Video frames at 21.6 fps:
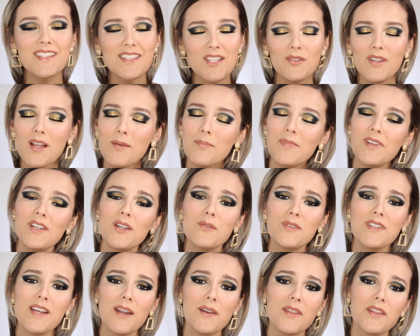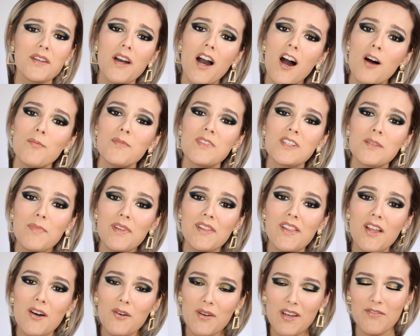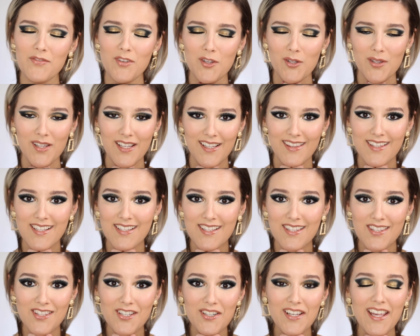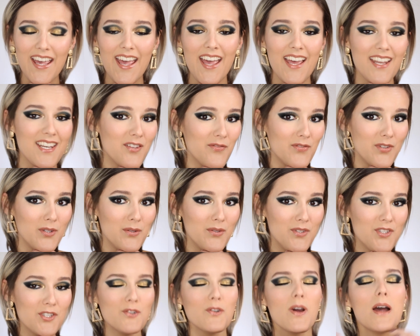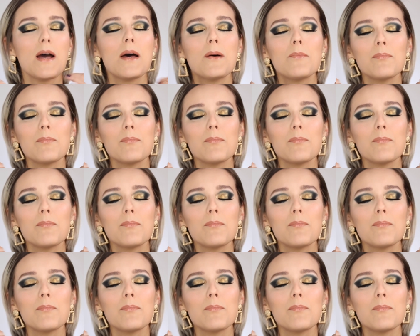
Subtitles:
So let me know down in the comments below if you like this look, and if you do,